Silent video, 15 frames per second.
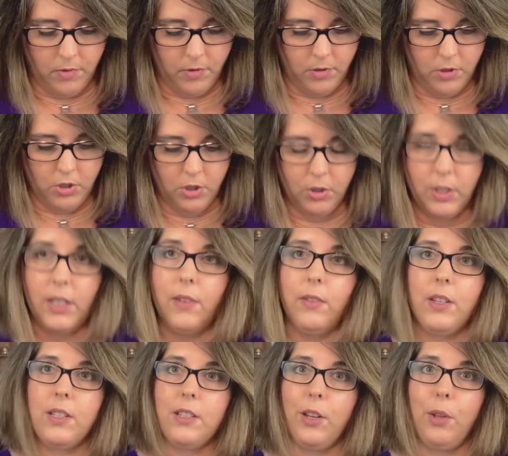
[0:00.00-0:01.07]
chilly
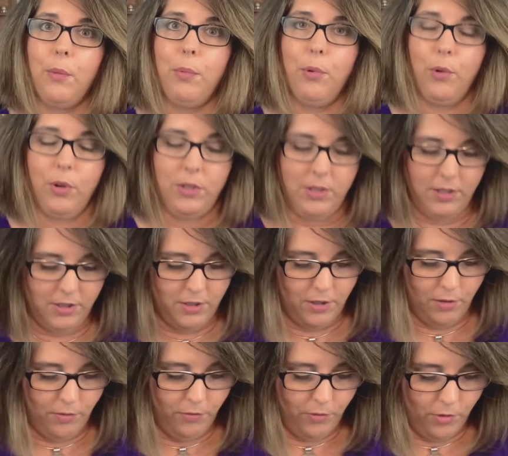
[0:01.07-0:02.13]
evenings on the porch and
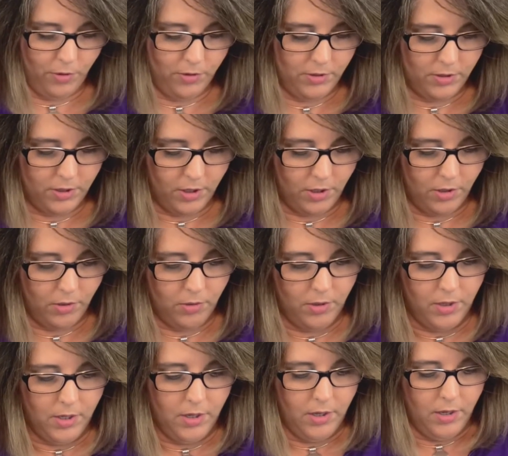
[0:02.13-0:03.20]
so forth. So,
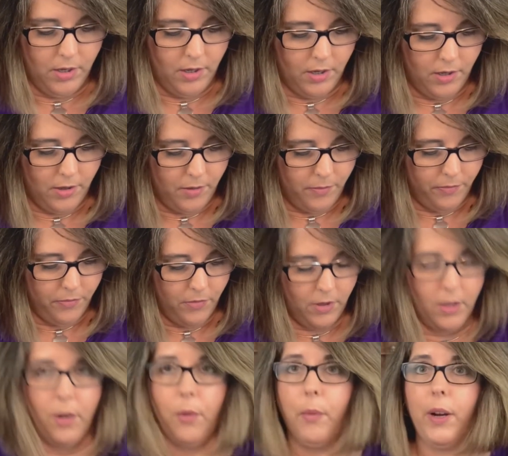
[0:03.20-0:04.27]

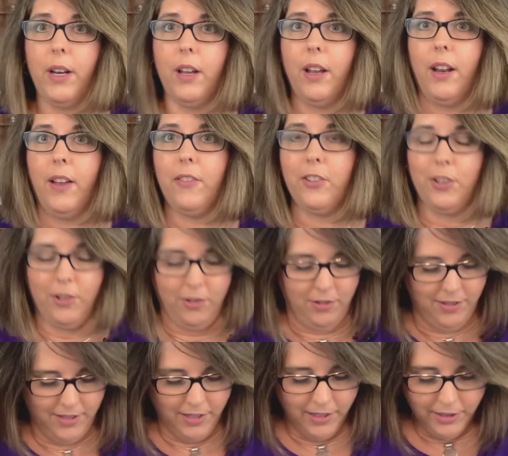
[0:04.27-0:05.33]
you know, why not have a
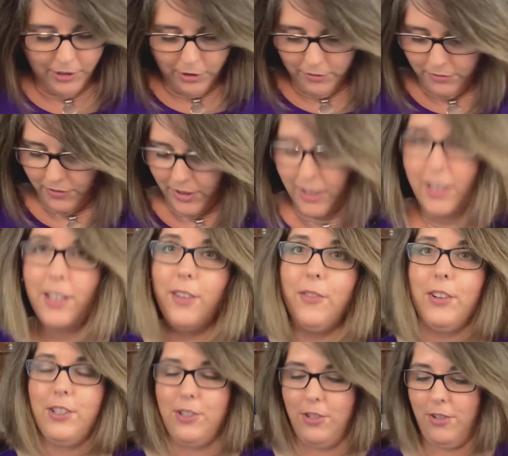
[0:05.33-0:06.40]
little fun and
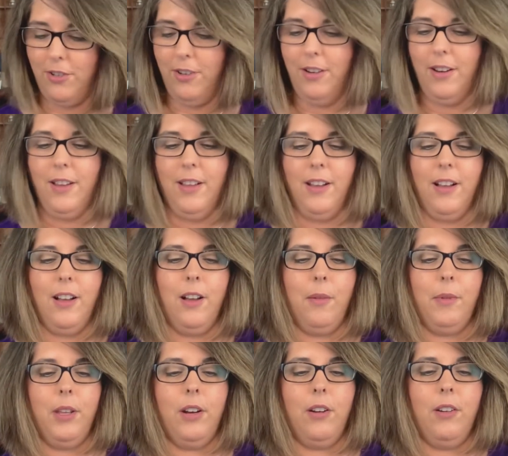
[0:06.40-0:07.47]
adventure
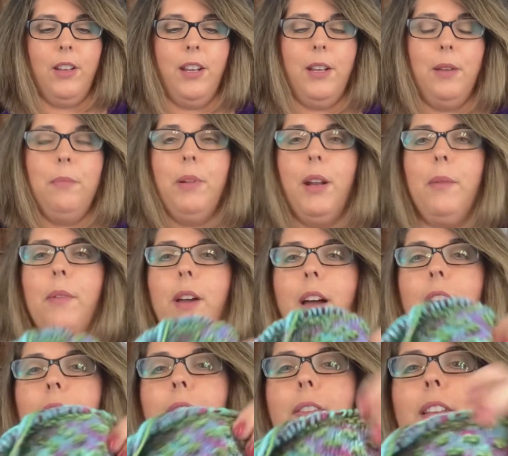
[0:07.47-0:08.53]
in our knitting? But I'm
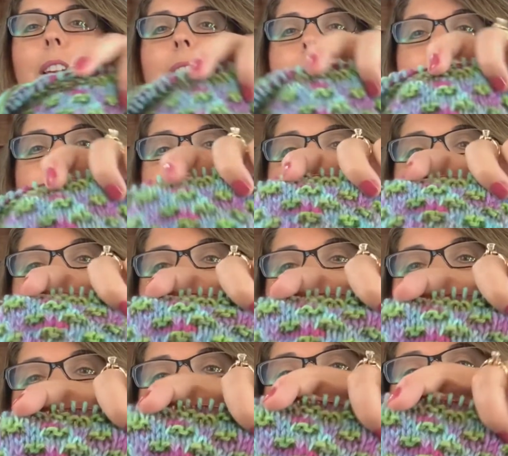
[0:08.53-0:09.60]
kind of like,
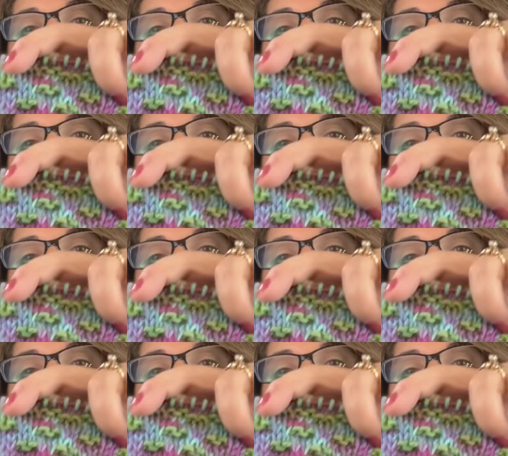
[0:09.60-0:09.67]
I really